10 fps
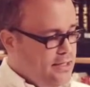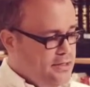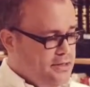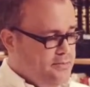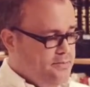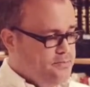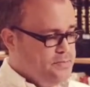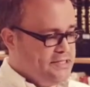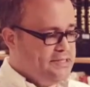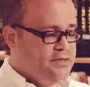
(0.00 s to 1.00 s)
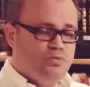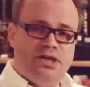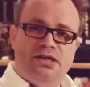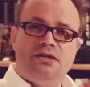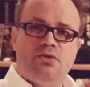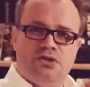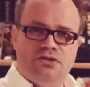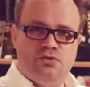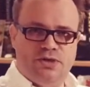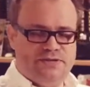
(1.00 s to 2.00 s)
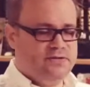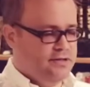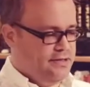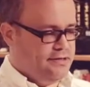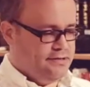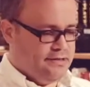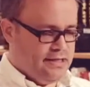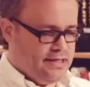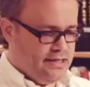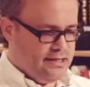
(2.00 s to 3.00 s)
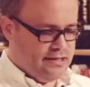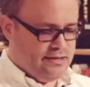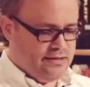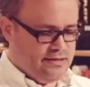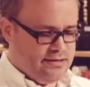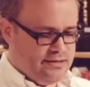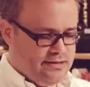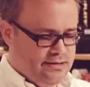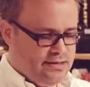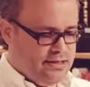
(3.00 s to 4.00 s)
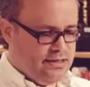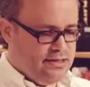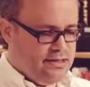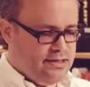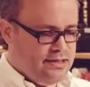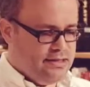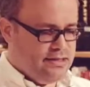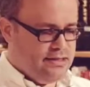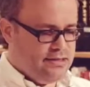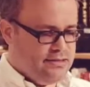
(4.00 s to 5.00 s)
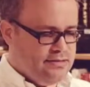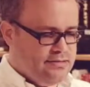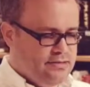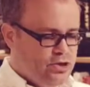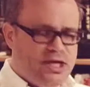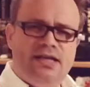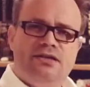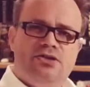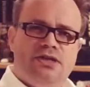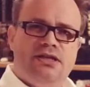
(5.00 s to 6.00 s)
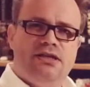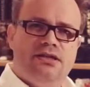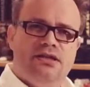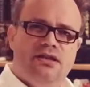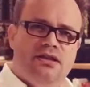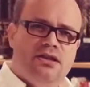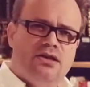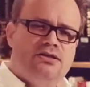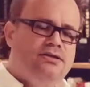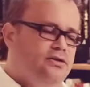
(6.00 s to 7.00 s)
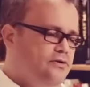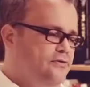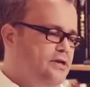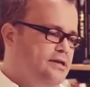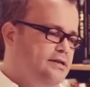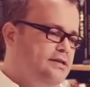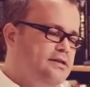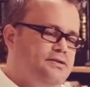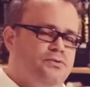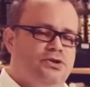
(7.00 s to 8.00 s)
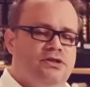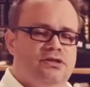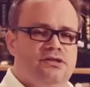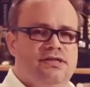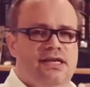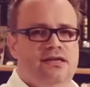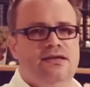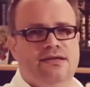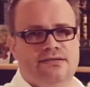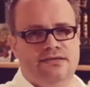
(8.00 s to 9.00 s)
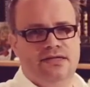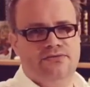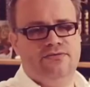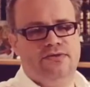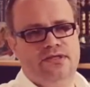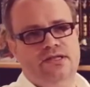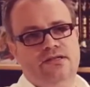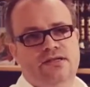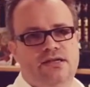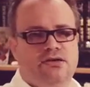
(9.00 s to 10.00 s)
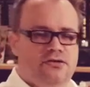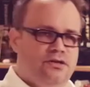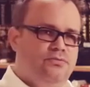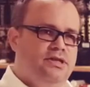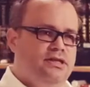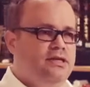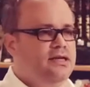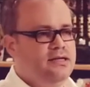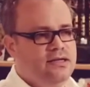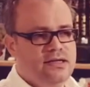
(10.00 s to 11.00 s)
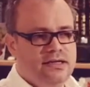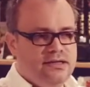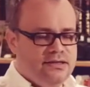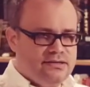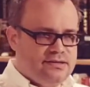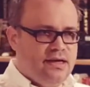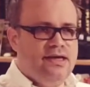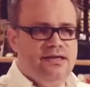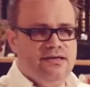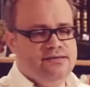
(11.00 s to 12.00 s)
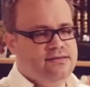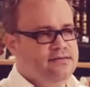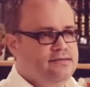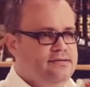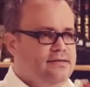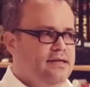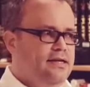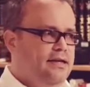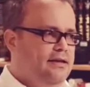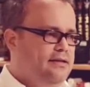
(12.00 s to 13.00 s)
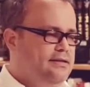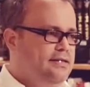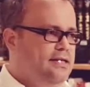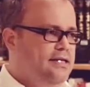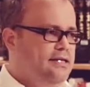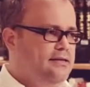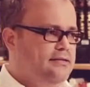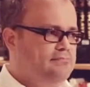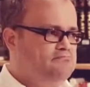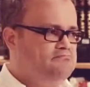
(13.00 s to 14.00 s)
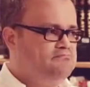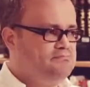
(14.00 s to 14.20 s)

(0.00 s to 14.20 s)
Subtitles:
But he's bringing a modern twist on it, and he is challenging a lot of ideas which are taken as given in economy and science and in